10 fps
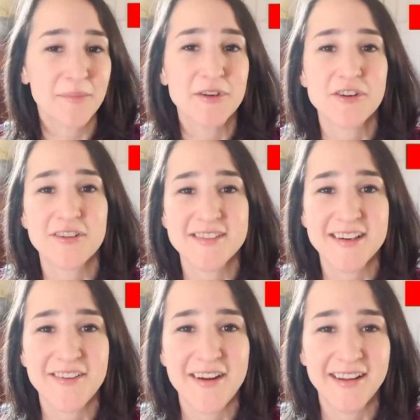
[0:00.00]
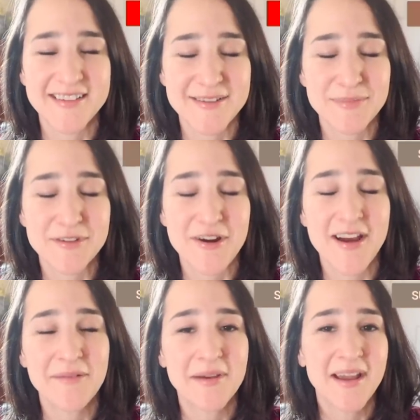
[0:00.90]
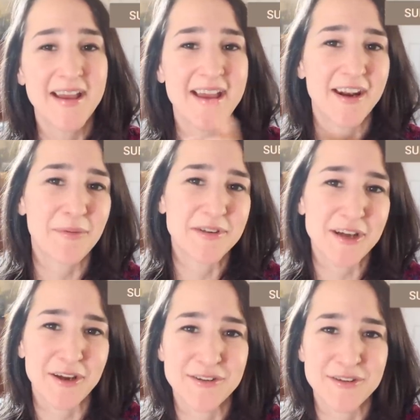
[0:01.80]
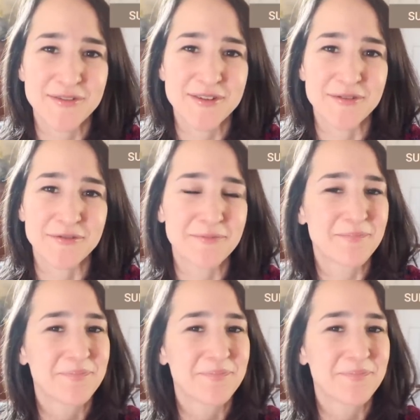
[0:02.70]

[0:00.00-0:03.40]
be sure to stick around and subscribe, and I'll be talking to you soon.